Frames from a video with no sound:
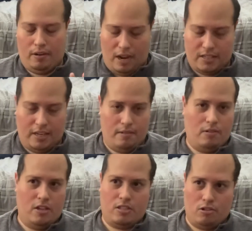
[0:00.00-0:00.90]
That's it.
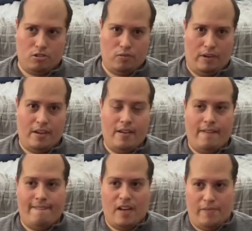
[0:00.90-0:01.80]
Just those three
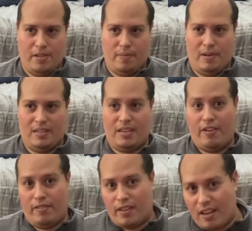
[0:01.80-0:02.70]
have been the best.
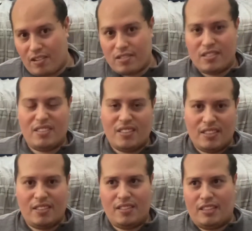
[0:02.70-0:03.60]
Everything else
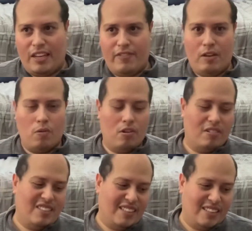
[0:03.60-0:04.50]
in TV world,
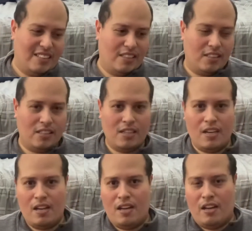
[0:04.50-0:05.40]
eh,
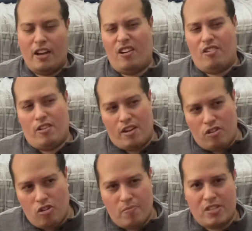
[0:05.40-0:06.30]
you know,
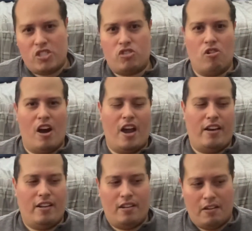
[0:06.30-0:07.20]
Inhumans
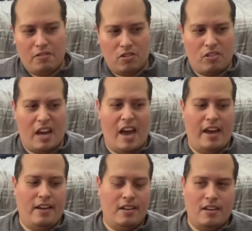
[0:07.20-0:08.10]
tried. It was okay.